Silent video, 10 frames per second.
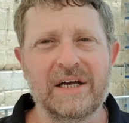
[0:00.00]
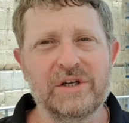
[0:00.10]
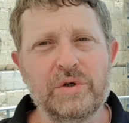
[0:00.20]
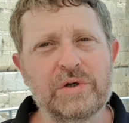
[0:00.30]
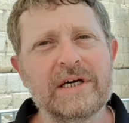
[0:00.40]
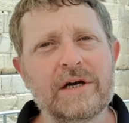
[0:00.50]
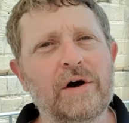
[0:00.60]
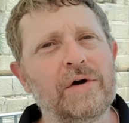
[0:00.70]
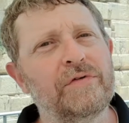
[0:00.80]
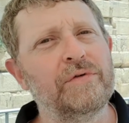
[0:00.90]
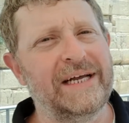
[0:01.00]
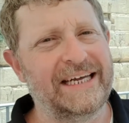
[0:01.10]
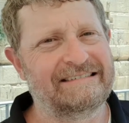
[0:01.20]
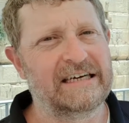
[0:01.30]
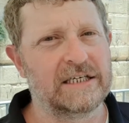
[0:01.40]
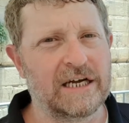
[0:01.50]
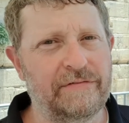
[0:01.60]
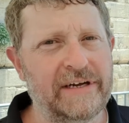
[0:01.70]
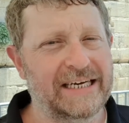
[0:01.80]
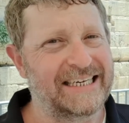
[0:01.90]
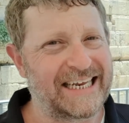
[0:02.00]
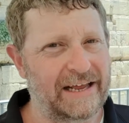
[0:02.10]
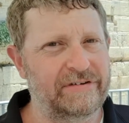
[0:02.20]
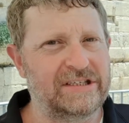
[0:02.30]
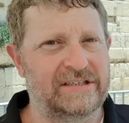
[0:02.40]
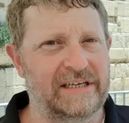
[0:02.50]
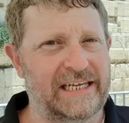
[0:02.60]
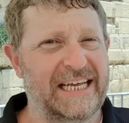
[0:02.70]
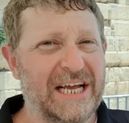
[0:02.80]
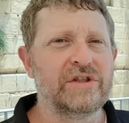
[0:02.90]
you can go through David City.